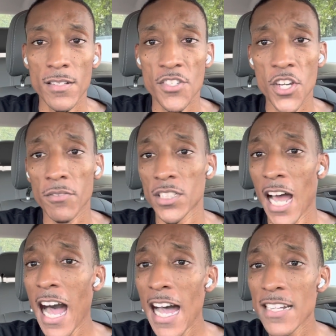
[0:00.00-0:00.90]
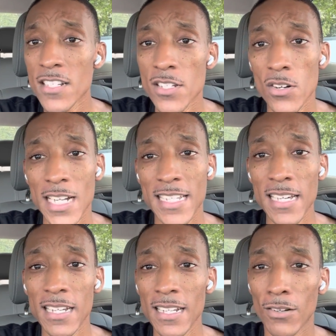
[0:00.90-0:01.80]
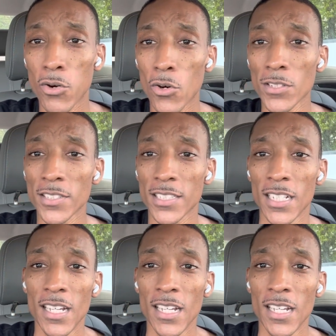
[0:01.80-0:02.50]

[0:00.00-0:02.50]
Chick was hot, so I did it, of course.